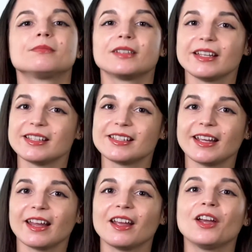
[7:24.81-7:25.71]

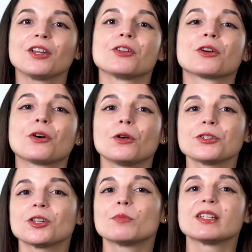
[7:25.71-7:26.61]
Instead, your
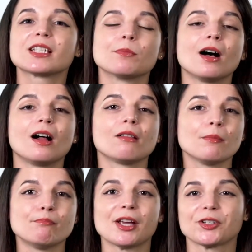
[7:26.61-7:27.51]
goals should be small,
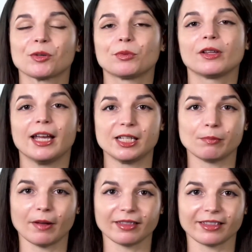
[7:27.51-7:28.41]
measurable, and
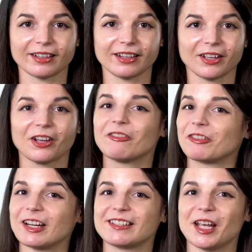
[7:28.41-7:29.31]
monthly.
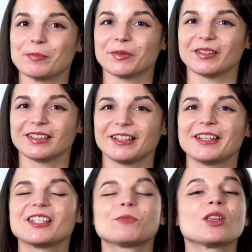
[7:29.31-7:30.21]
For example,
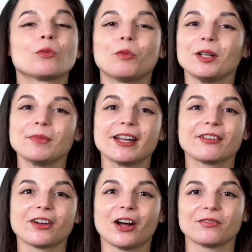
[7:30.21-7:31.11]
speak 1 minute
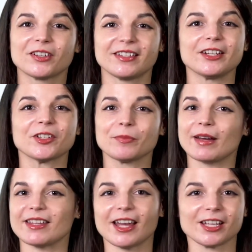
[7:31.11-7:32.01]
of conversation
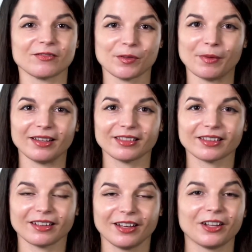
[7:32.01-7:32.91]
by the end of the month.
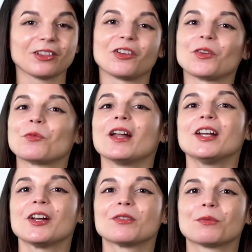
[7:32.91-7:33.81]
Learn
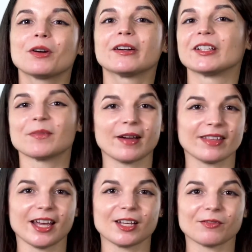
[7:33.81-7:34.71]
100 words by
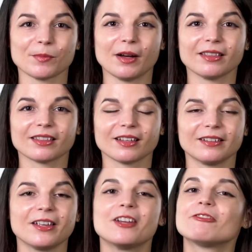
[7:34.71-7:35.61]
the end of the month.
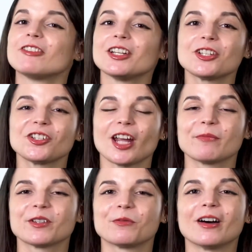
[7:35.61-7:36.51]
Finish
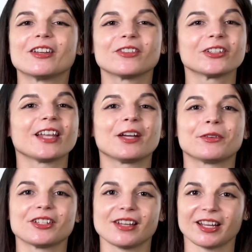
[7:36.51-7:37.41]
Chapter 1 of your
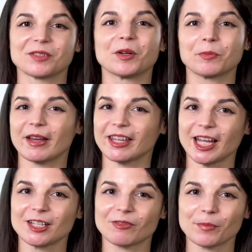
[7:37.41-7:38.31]
language textbook by the
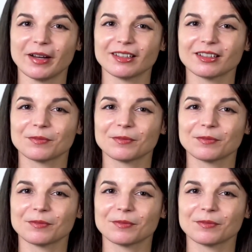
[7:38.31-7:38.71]
end of the month.